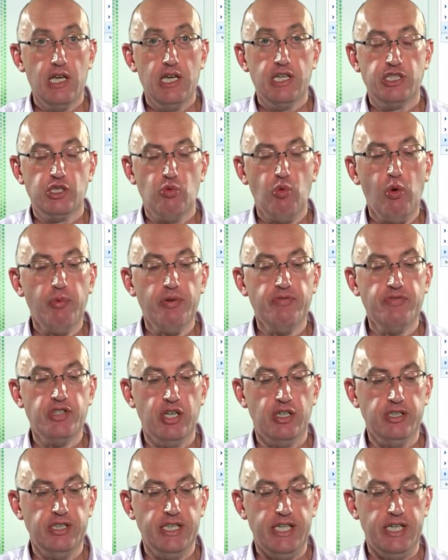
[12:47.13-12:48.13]
So what we've
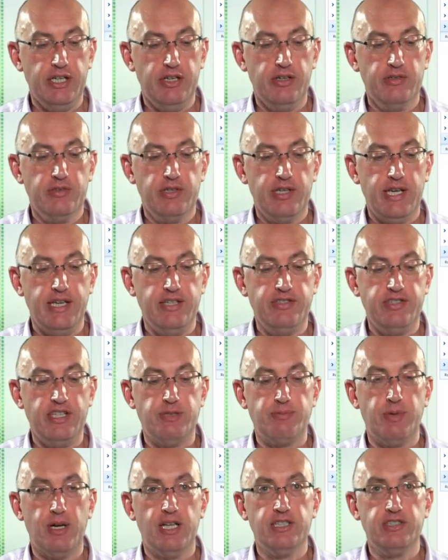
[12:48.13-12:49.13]
done here is
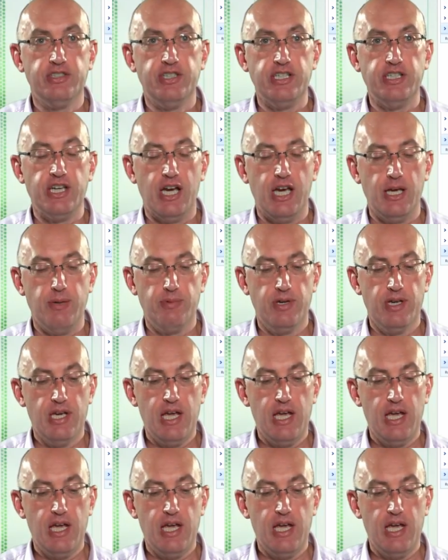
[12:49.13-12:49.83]
this policy type.